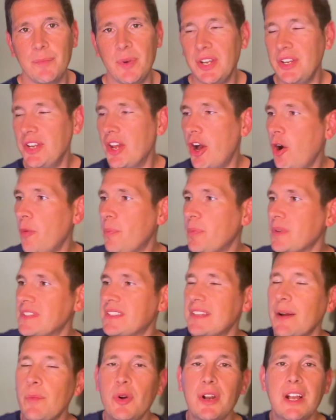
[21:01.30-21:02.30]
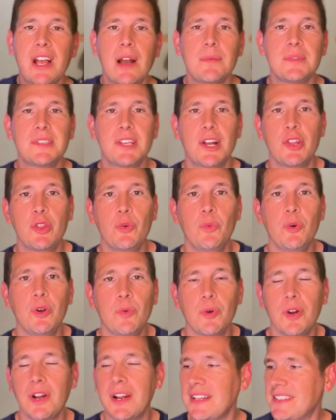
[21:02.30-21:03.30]
But nope, someone comes out of the
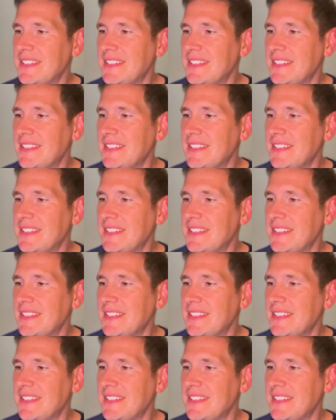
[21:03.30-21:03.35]
woodwork.